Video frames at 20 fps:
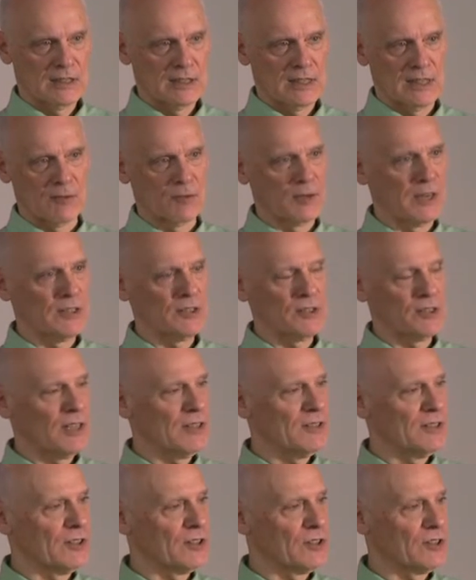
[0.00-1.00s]
And when I
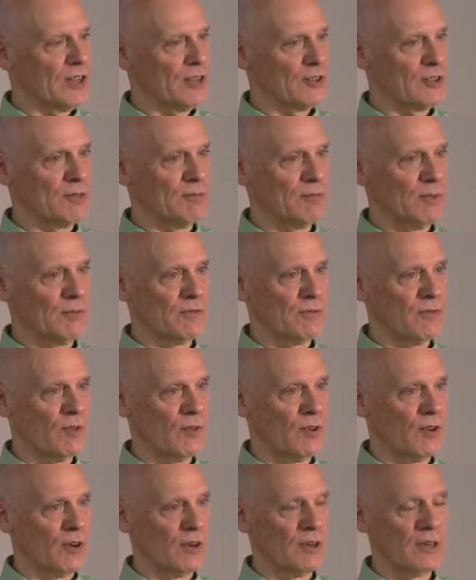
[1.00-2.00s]
said in the session
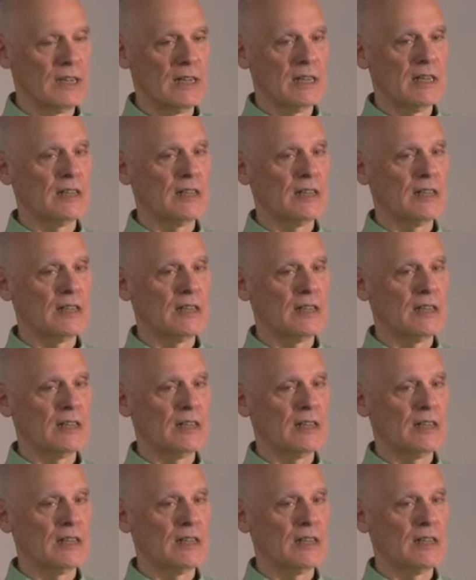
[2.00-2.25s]
before,